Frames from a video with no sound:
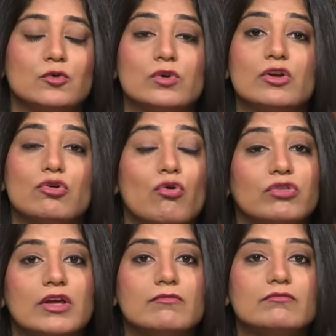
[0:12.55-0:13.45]
including
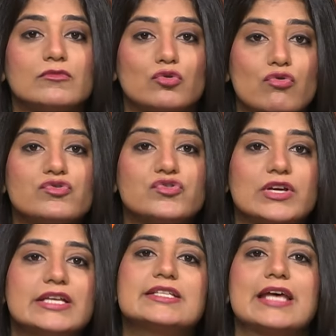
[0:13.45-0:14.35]
clothing,
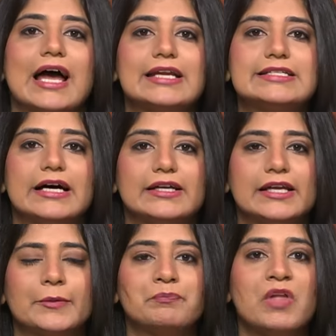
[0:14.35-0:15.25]
groceries, and
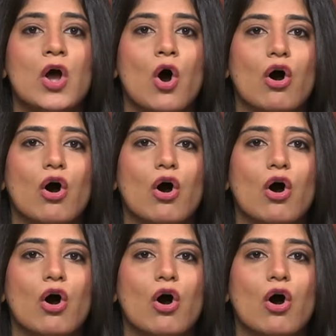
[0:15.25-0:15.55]
dining.